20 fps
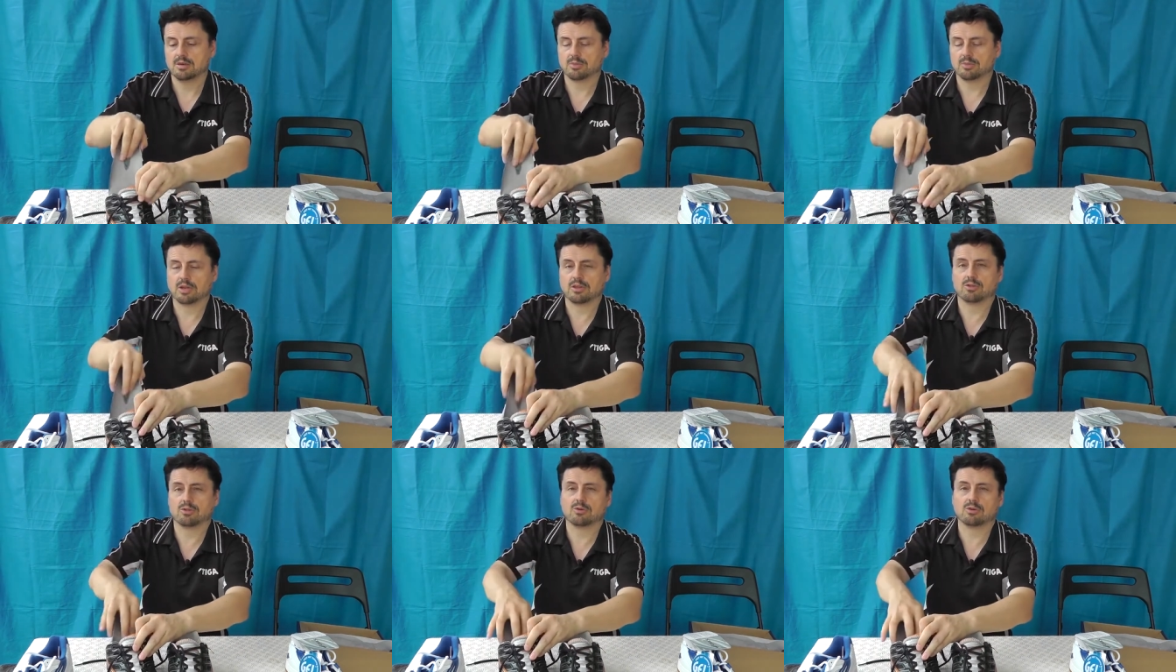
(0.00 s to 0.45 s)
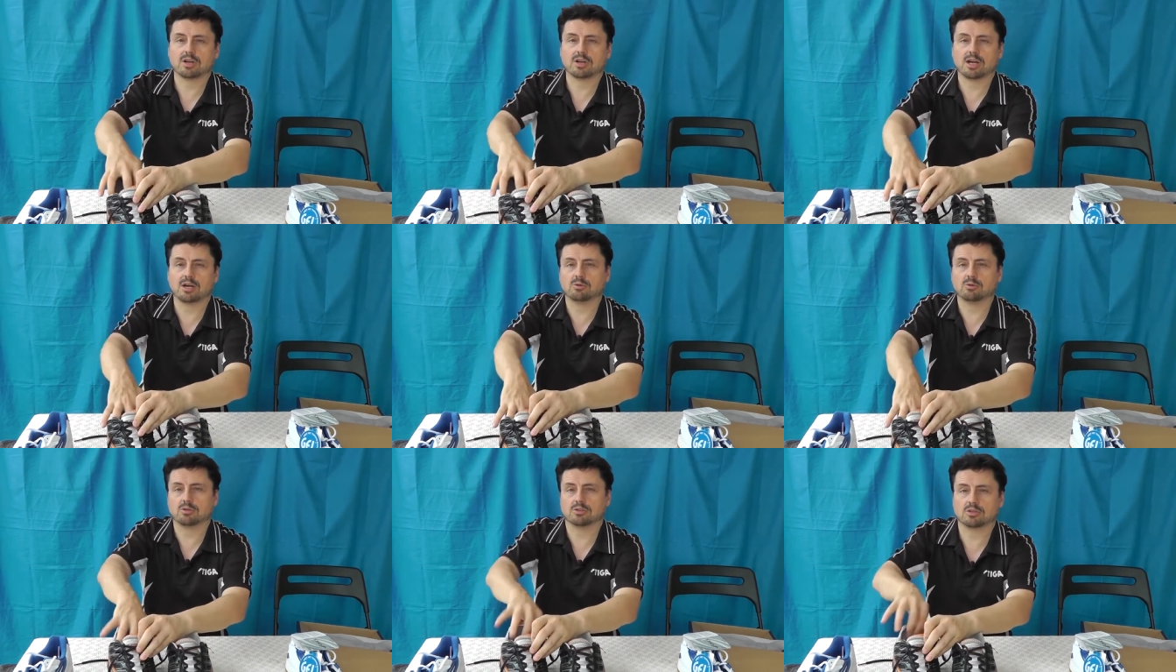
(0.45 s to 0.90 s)
But I thought
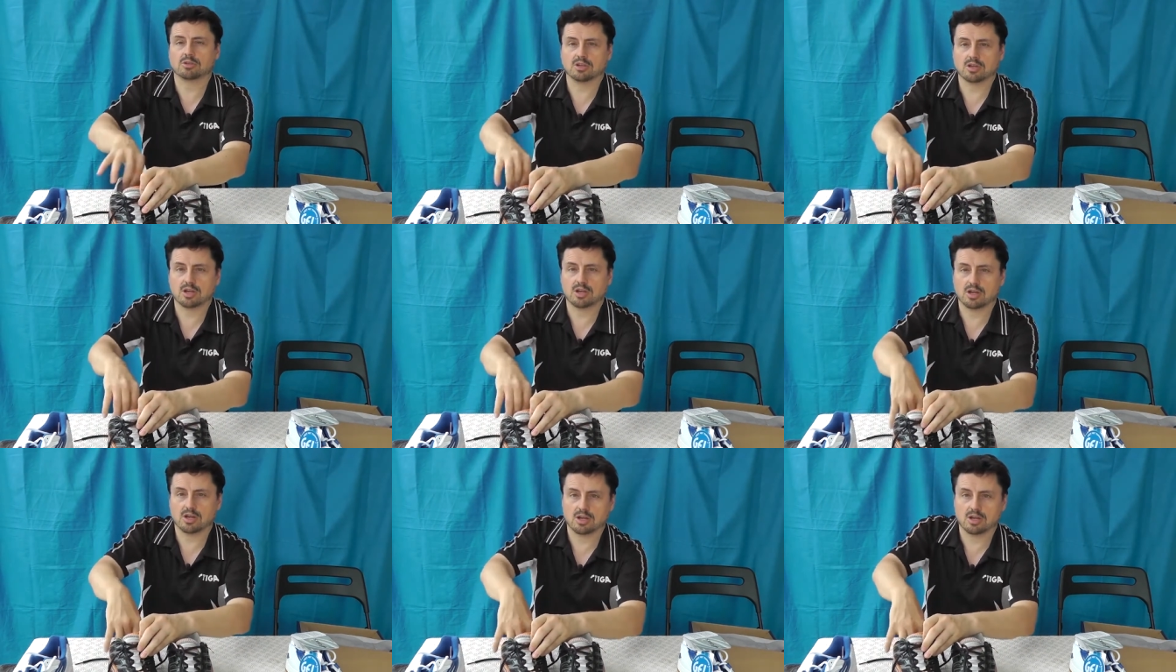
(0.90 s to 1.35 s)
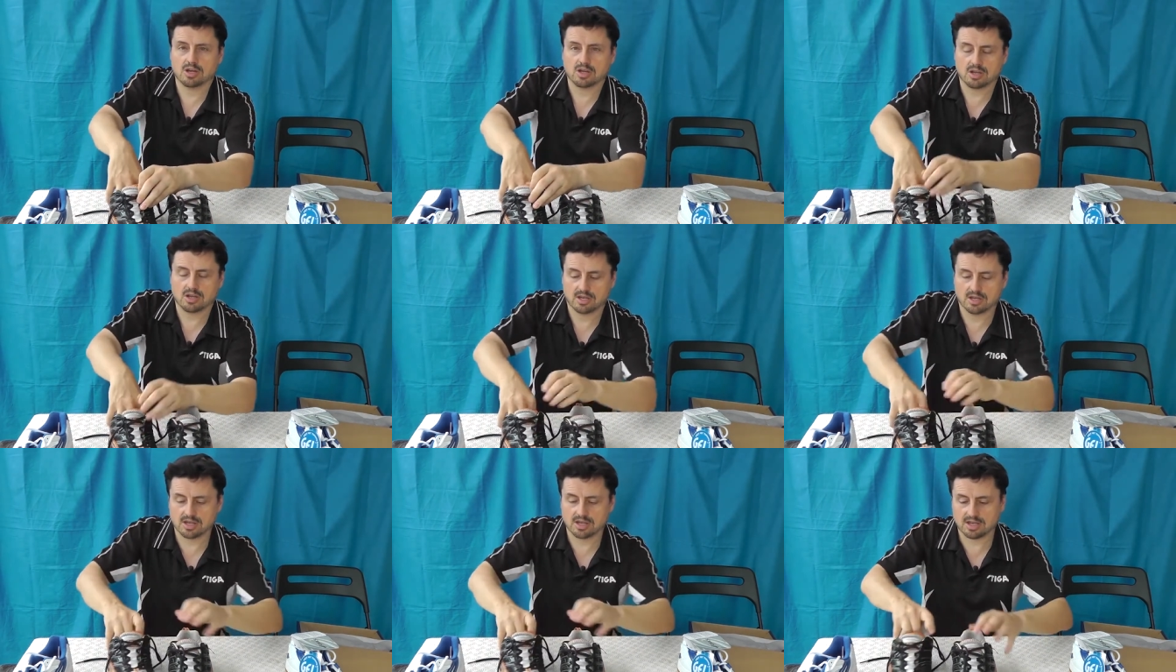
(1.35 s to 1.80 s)
I would
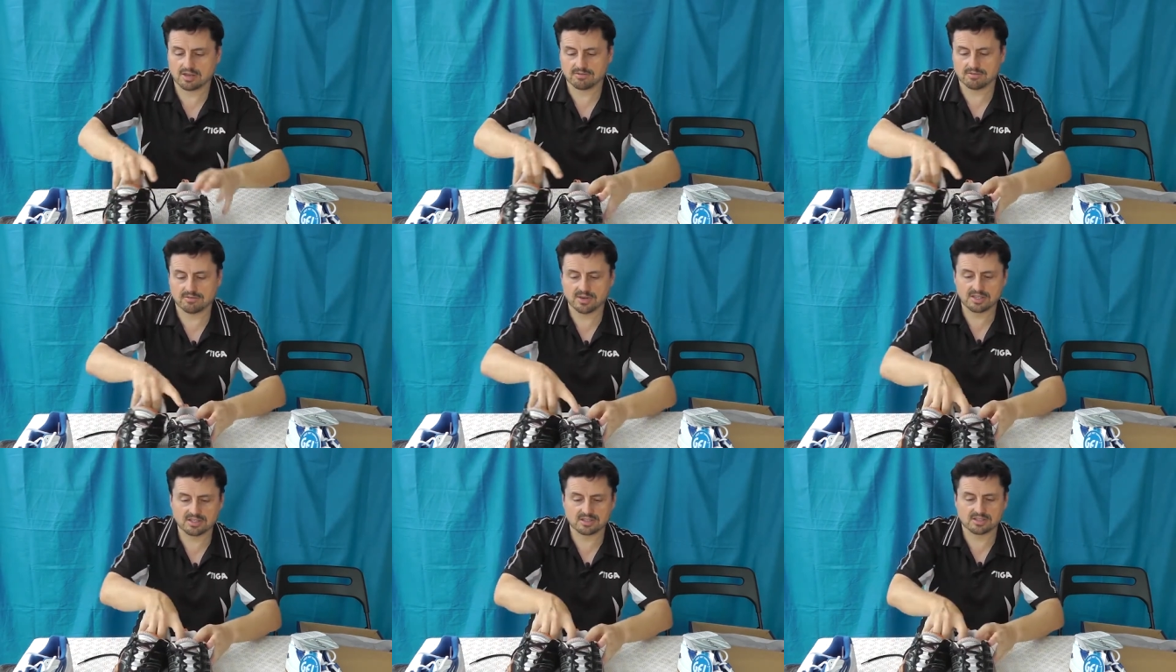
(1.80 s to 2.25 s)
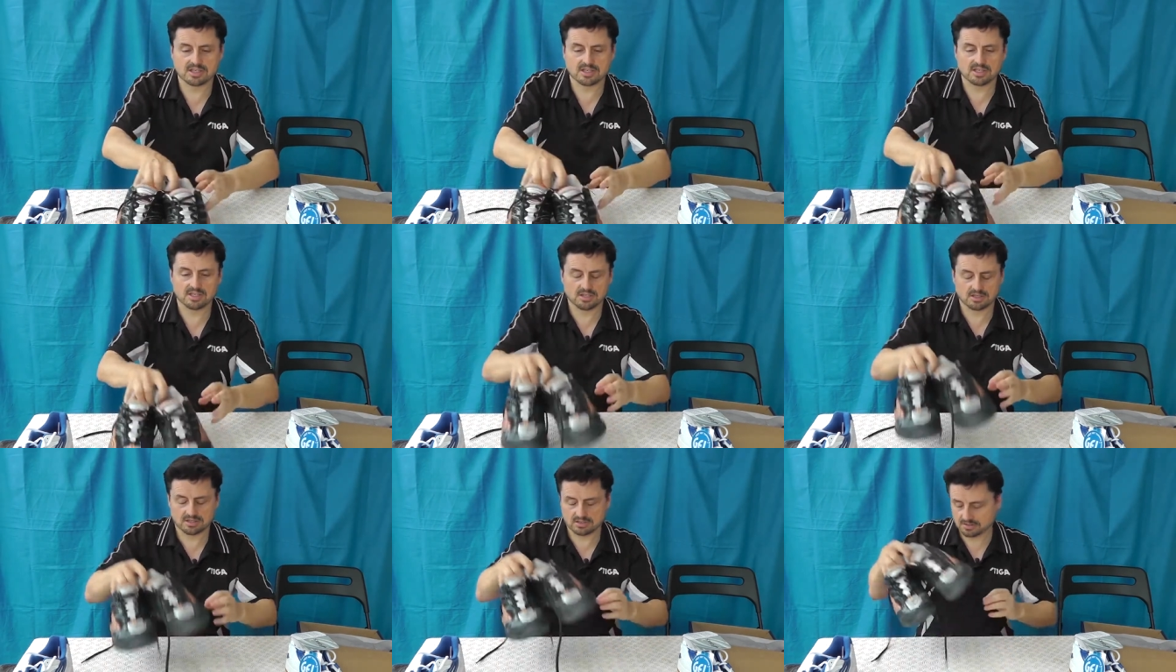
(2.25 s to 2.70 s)
invest
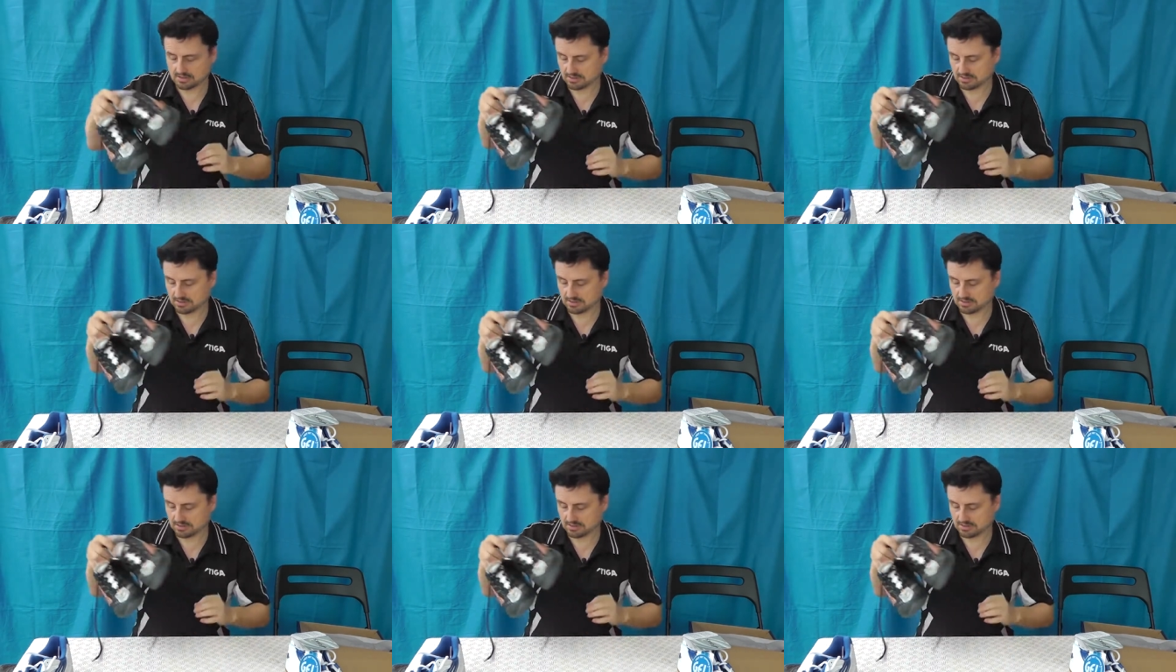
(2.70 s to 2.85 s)
in